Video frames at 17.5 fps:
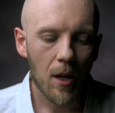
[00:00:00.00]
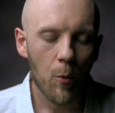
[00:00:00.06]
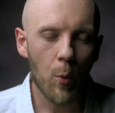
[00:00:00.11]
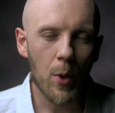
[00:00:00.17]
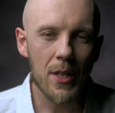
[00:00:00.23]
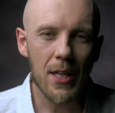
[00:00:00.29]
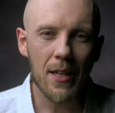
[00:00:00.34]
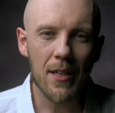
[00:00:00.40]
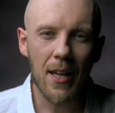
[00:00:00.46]

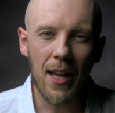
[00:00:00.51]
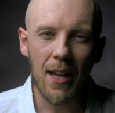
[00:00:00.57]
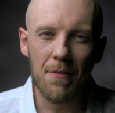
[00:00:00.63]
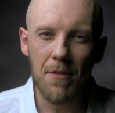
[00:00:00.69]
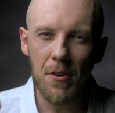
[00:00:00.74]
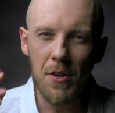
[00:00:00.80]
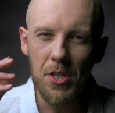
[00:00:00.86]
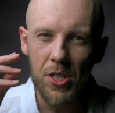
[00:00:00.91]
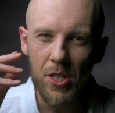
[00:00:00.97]
We tend to have
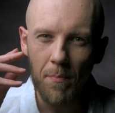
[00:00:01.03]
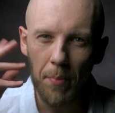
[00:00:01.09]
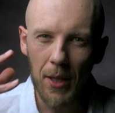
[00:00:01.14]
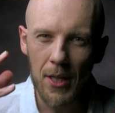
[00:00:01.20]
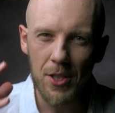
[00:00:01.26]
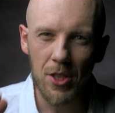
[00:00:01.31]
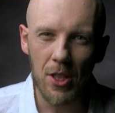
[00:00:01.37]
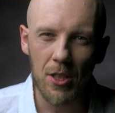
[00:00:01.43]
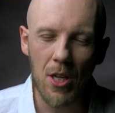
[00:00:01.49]
very
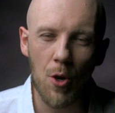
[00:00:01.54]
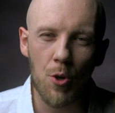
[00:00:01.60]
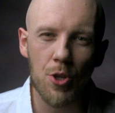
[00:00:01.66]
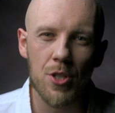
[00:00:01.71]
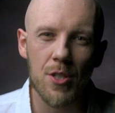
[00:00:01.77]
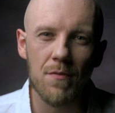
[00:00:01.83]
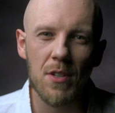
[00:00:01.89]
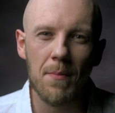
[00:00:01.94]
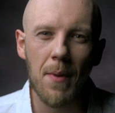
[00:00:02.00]
simplistic
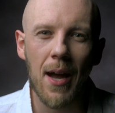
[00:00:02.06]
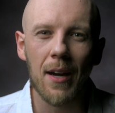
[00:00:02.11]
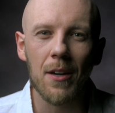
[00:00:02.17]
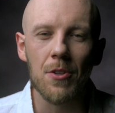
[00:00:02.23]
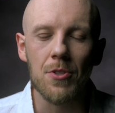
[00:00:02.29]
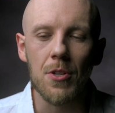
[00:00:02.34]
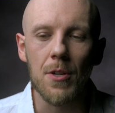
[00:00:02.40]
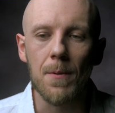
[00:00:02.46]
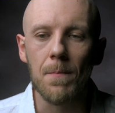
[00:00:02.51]
notions of
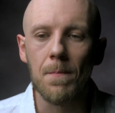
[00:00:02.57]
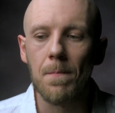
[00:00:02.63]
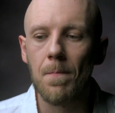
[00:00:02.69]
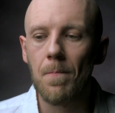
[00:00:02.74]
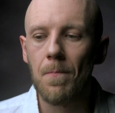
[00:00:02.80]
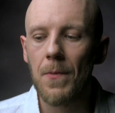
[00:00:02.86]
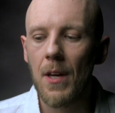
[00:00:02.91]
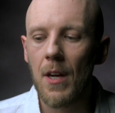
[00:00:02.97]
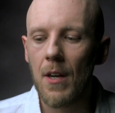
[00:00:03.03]
democracy.
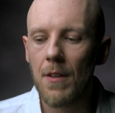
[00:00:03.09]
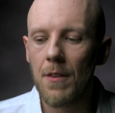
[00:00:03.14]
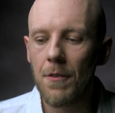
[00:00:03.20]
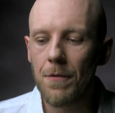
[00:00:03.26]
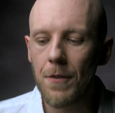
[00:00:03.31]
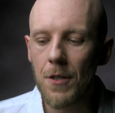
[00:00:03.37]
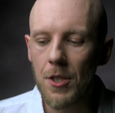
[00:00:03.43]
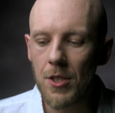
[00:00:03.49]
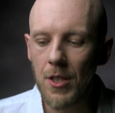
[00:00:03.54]
The
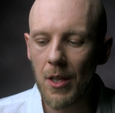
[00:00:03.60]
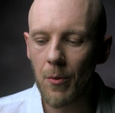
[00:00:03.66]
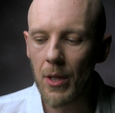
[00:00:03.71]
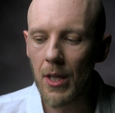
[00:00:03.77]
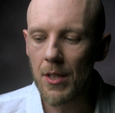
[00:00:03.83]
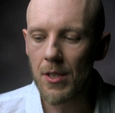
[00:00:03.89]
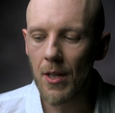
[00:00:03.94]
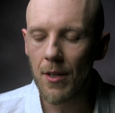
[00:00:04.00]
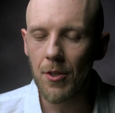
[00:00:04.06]
first thing we
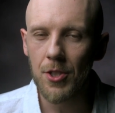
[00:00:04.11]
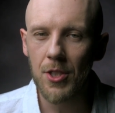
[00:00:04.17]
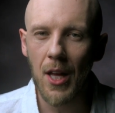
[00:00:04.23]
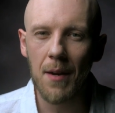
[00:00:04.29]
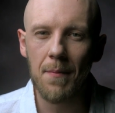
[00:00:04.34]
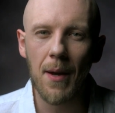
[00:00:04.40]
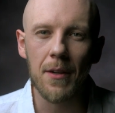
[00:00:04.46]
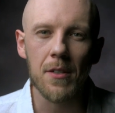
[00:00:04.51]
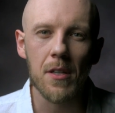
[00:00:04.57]
need to
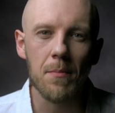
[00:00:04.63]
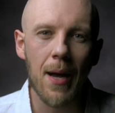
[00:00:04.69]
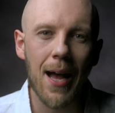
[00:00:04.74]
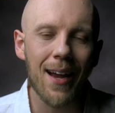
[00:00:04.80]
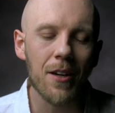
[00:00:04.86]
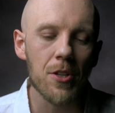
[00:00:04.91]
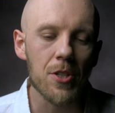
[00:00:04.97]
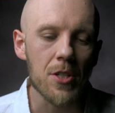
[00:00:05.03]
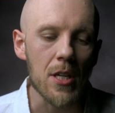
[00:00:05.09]
understand about
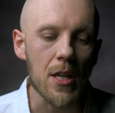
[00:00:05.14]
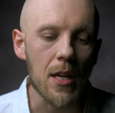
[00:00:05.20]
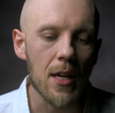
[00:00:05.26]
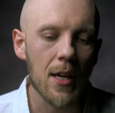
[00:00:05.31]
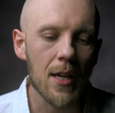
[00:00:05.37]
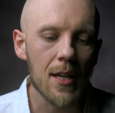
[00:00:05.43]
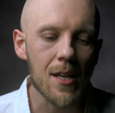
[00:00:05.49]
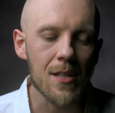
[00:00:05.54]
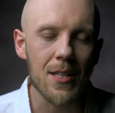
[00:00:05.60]
democracy
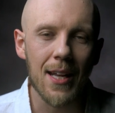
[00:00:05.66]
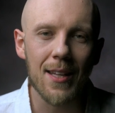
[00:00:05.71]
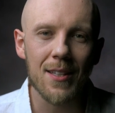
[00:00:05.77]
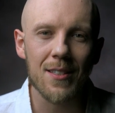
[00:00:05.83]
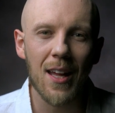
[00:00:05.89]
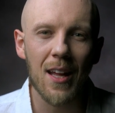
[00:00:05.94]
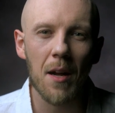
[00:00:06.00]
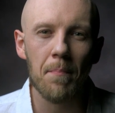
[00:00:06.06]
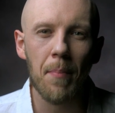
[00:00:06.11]
is that it's
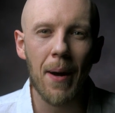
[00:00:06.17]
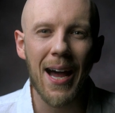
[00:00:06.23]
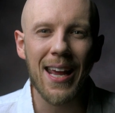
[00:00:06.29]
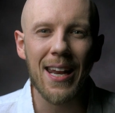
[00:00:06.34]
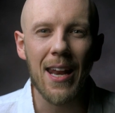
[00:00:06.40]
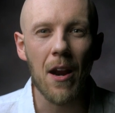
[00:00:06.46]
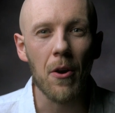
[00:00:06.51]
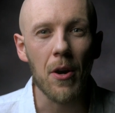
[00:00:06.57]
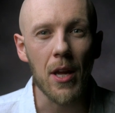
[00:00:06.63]
not a
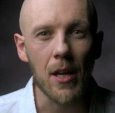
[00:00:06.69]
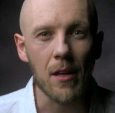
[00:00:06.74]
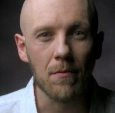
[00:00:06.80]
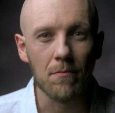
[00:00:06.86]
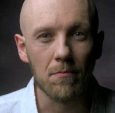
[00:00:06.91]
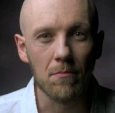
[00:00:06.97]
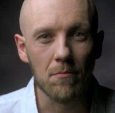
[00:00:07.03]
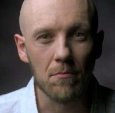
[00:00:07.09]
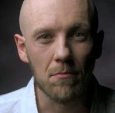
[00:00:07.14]
binary.
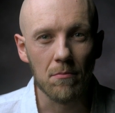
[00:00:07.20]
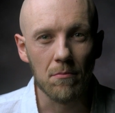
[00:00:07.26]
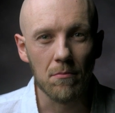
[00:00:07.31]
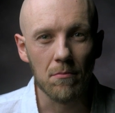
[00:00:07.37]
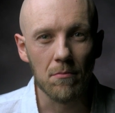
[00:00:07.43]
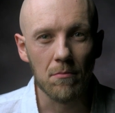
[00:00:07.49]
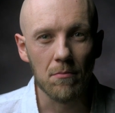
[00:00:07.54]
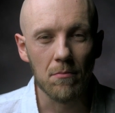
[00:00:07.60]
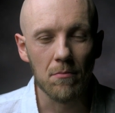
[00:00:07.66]

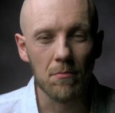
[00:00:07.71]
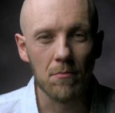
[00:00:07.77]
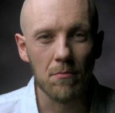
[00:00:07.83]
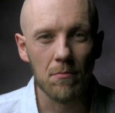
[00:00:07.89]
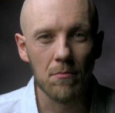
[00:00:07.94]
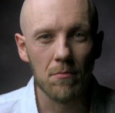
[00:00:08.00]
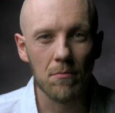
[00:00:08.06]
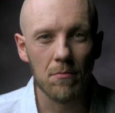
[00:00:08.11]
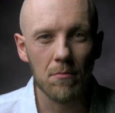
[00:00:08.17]

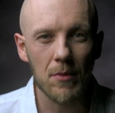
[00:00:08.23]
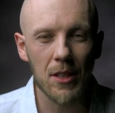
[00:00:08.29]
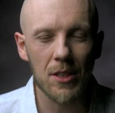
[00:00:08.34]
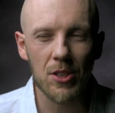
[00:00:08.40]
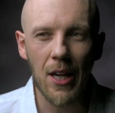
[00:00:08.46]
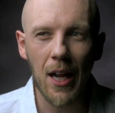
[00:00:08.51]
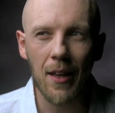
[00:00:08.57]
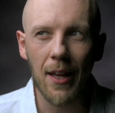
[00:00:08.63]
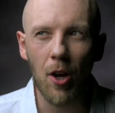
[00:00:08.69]

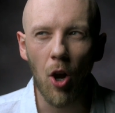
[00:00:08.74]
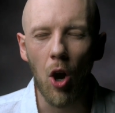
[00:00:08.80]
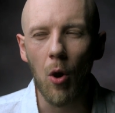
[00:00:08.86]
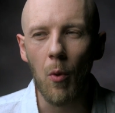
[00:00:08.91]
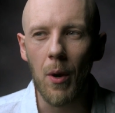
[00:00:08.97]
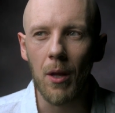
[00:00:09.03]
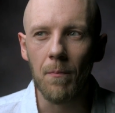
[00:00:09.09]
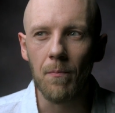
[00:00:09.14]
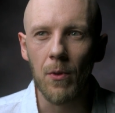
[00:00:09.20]
It's not like, oh,
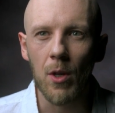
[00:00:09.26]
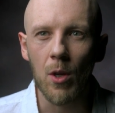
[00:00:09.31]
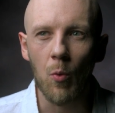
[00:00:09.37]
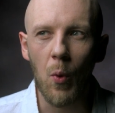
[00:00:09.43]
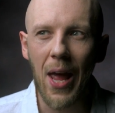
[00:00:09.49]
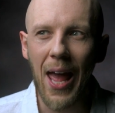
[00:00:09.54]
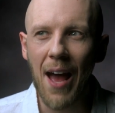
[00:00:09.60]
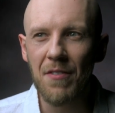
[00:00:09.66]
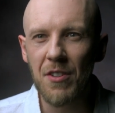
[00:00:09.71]
well,
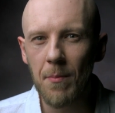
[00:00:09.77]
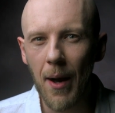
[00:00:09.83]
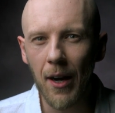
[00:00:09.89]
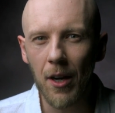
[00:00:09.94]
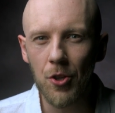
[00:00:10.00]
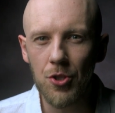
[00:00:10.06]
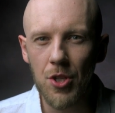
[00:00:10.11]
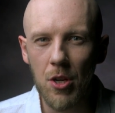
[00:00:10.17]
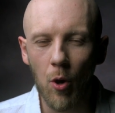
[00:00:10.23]
we have
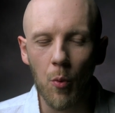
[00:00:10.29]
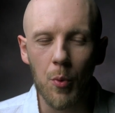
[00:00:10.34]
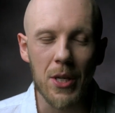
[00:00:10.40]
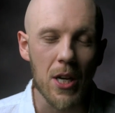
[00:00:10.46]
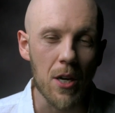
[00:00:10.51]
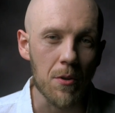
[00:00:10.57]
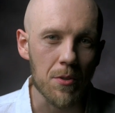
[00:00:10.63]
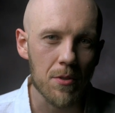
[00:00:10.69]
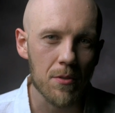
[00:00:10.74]
democracy or we
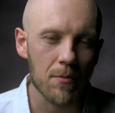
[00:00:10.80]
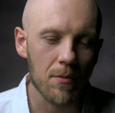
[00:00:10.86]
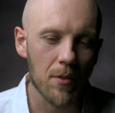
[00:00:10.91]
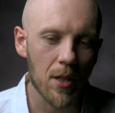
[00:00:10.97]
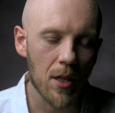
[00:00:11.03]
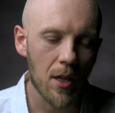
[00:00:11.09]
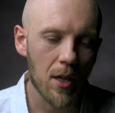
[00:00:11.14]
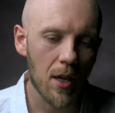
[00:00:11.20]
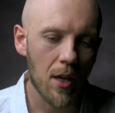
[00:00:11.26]
don't.
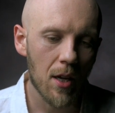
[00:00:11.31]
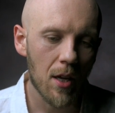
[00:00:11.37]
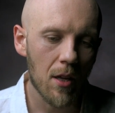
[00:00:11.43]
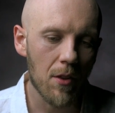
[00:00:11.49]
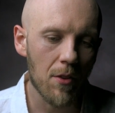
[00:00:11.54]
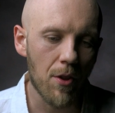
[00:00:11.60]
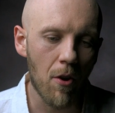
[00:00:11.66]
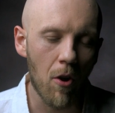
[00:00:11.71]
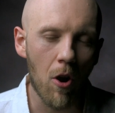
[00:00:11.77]

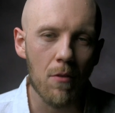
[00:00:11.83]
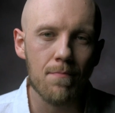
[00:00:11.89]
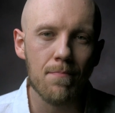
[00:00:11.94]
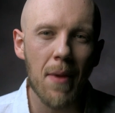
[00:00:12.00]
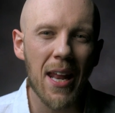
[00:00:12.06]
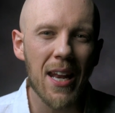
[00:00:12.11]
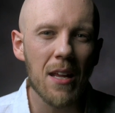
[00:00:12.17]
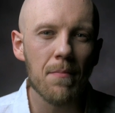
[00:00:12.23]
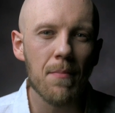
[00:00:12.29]
There are
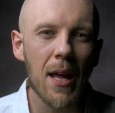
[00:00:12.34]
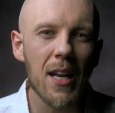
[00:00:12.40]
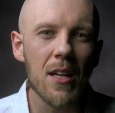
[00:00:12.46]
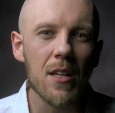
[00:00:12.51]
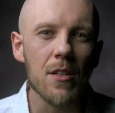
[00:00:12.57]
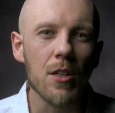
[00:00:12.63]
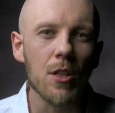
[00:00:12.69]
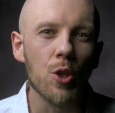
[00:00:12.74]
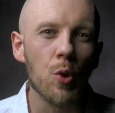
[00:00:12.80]
many, many
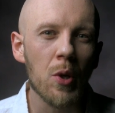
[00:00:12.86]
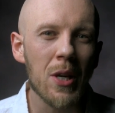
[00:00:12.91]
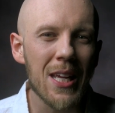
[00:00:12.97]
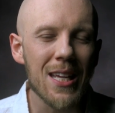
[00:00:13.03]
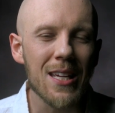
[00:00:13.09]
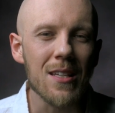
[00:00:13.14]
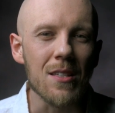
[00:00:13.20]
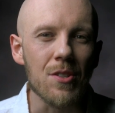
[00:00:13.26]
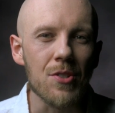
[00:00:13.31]

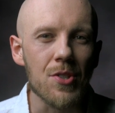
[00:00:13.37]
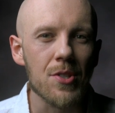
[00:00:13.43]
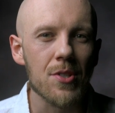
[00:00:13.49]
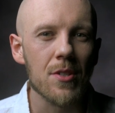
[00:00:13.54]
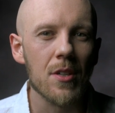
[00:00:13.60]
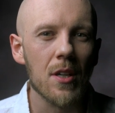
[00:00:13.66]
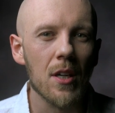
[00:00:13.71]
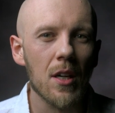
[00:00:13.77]
degrees